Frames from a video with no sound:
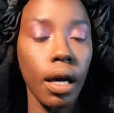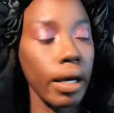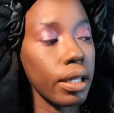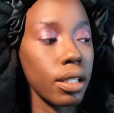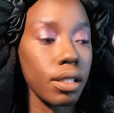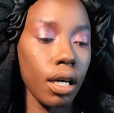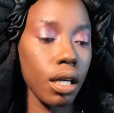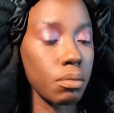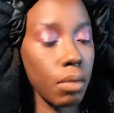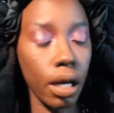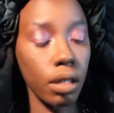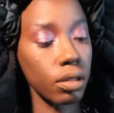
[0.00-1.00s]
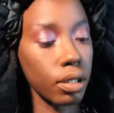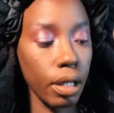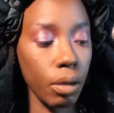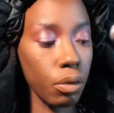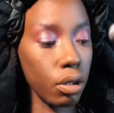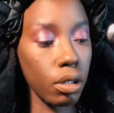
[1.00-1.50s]
I could not model in
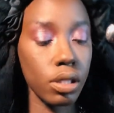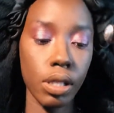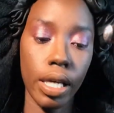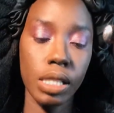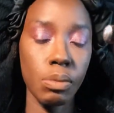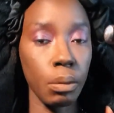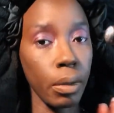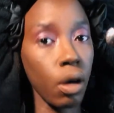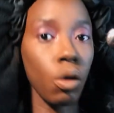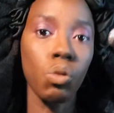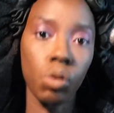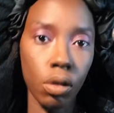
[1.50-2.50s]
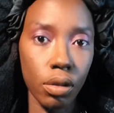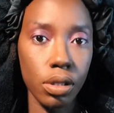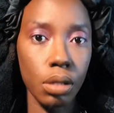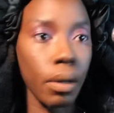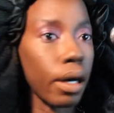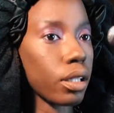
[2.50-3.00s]
that world, so I had to make my own
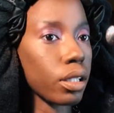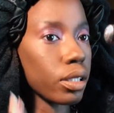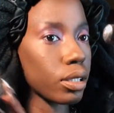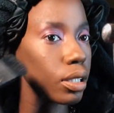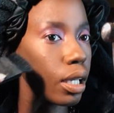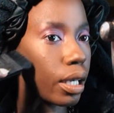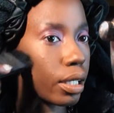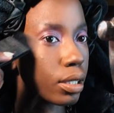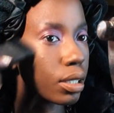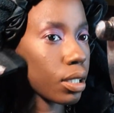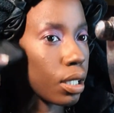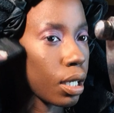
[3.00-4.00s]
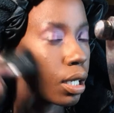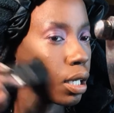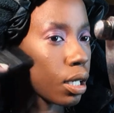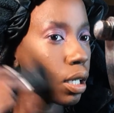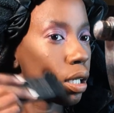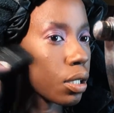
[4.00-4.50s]
world to model in. And,
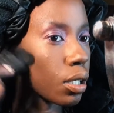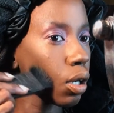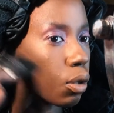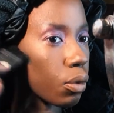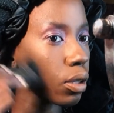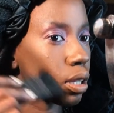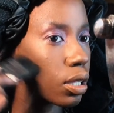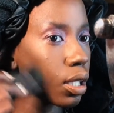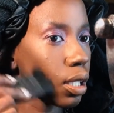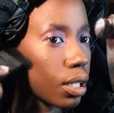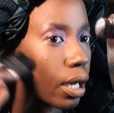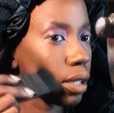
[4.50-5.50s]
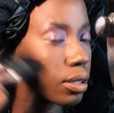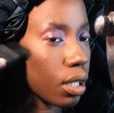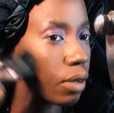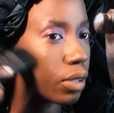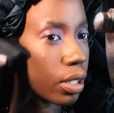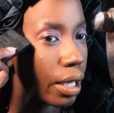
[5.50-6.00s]
you know, I
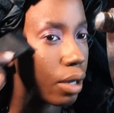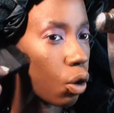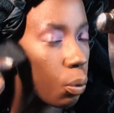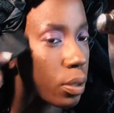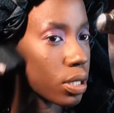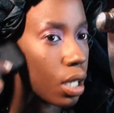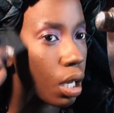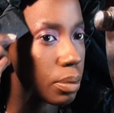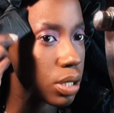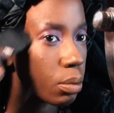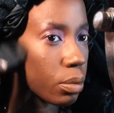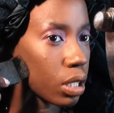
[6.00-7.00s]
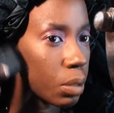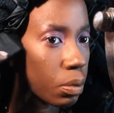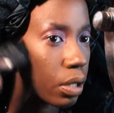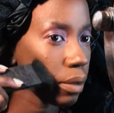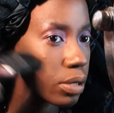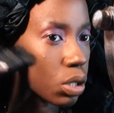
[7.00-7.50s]
love that that opened up. So many
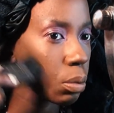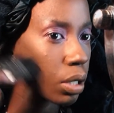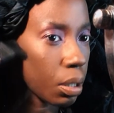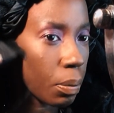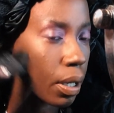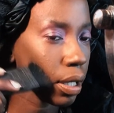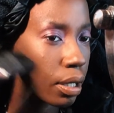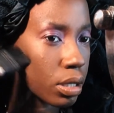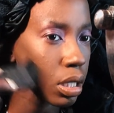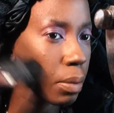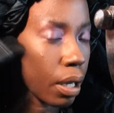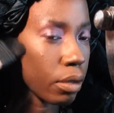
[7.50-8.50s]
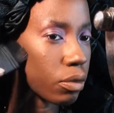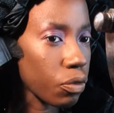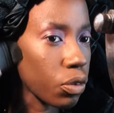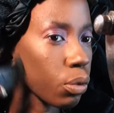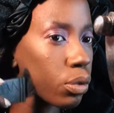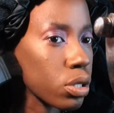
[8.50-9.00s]
people have so many opinions about
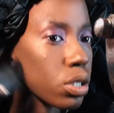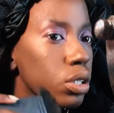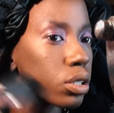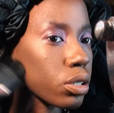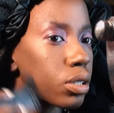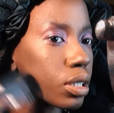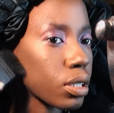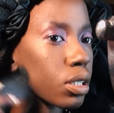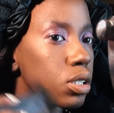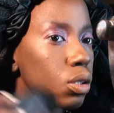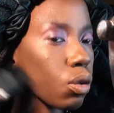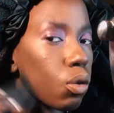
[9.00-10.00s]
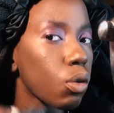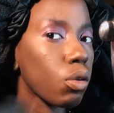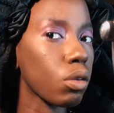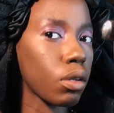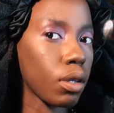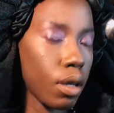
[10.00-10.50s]
influencers and this
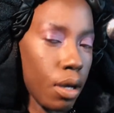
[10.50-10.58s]
whole